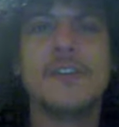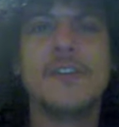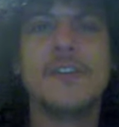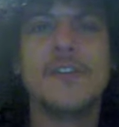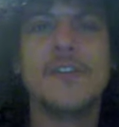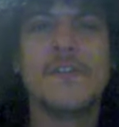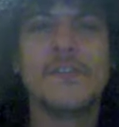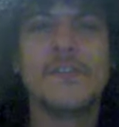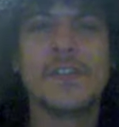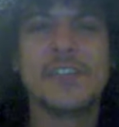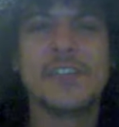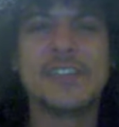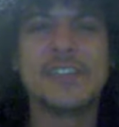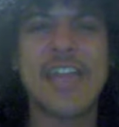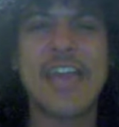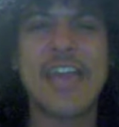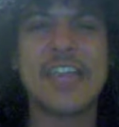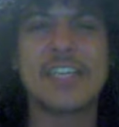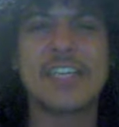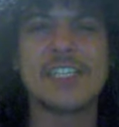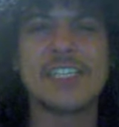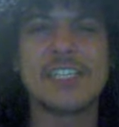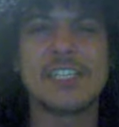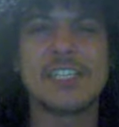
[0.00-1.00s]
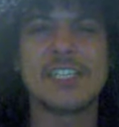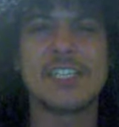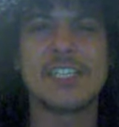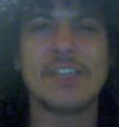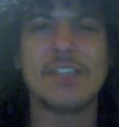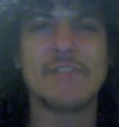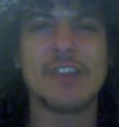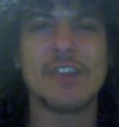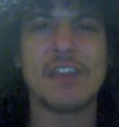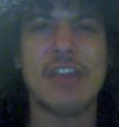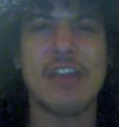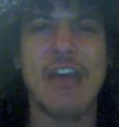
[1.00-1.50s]
The denizens
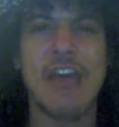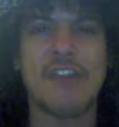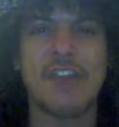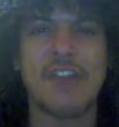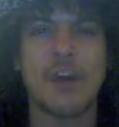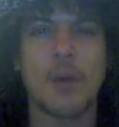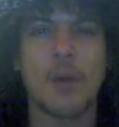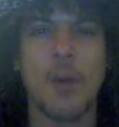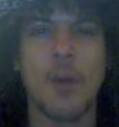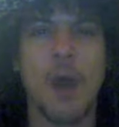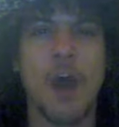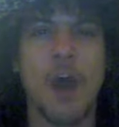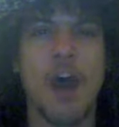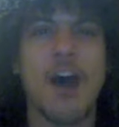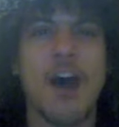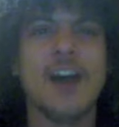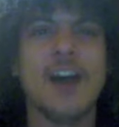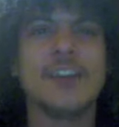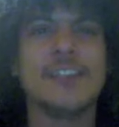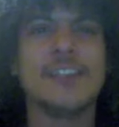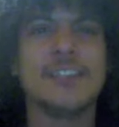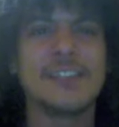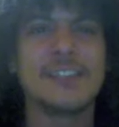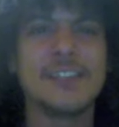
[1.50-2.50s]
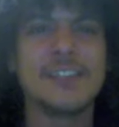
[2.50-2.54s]
of the netherworld,